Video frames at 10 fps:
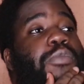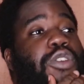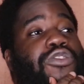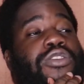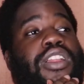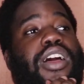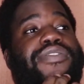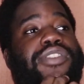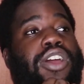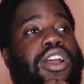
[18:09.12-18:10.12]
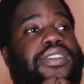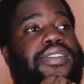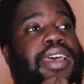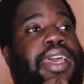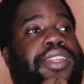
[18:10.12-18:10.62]
mural of
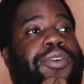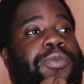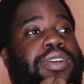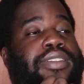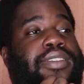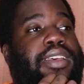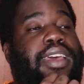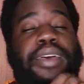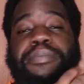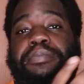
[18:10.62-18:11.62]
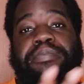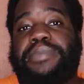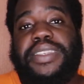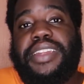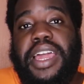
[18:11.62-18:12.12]
Darkseid was
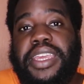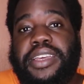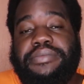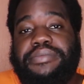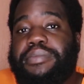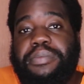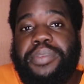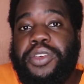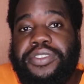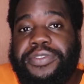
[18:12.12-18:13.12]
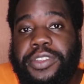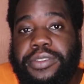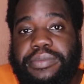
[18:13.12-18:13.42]
stunning, beautiful.